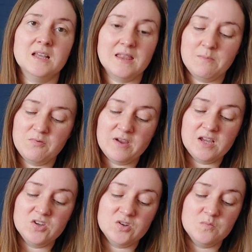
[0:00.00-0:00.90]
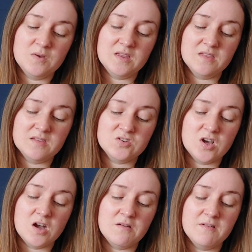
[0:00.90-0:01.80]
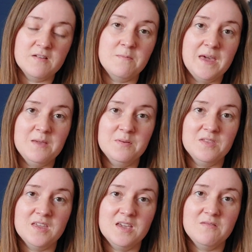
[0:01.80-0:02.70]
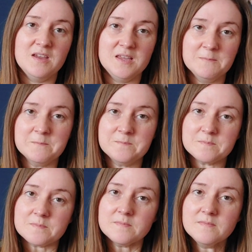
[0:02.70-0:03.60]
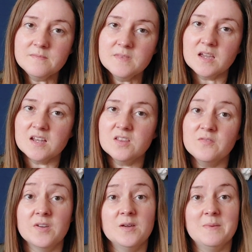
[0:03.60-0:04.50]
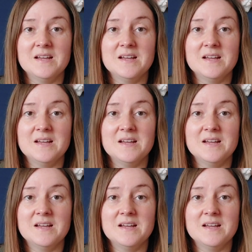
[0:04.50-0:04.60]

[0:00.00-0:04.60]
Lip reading: in collaboration with Tara of Paper Theory, and I love her